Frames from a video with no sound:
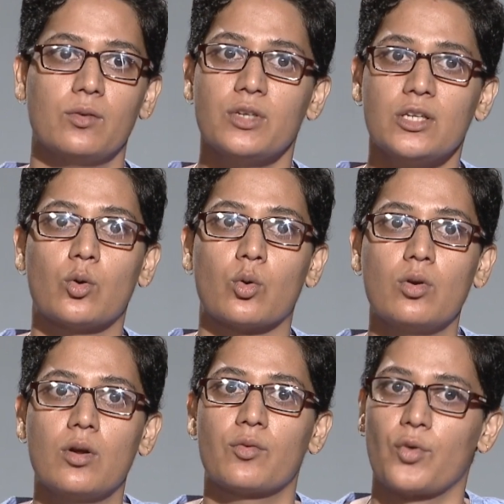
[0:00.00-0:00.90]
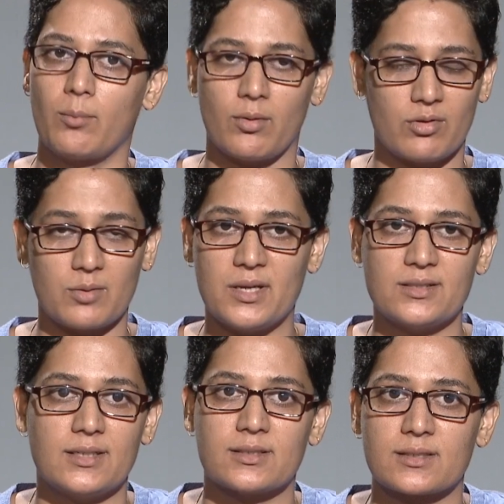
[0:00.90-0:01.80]
we know from our
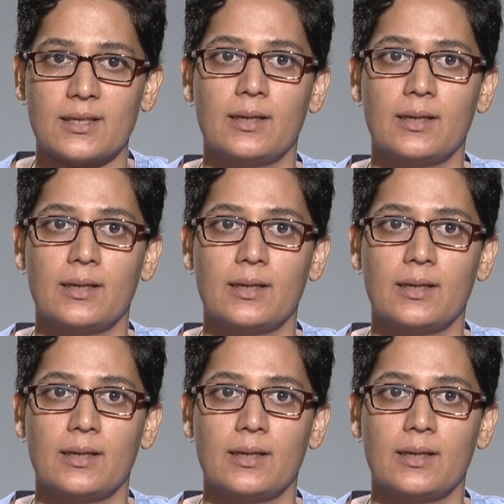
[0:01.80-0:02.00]
basics